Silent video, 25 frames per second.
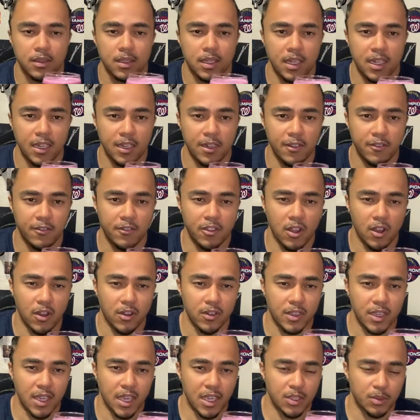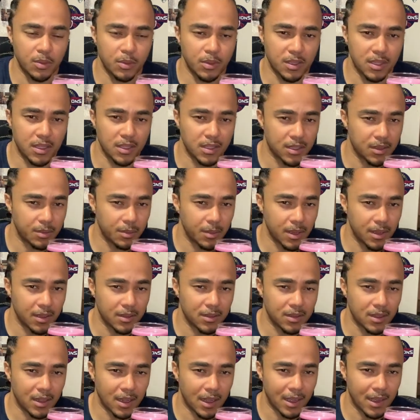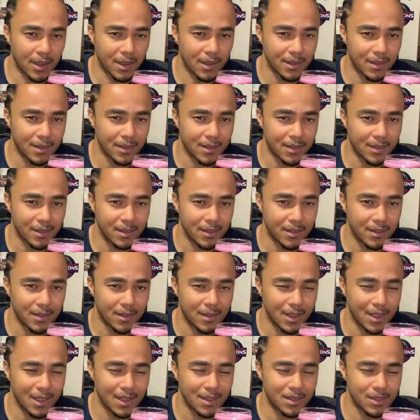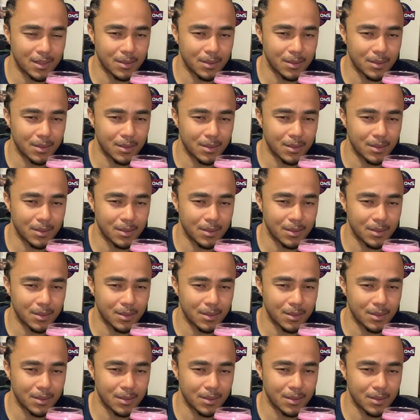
can any of y'all guess what this smells like? It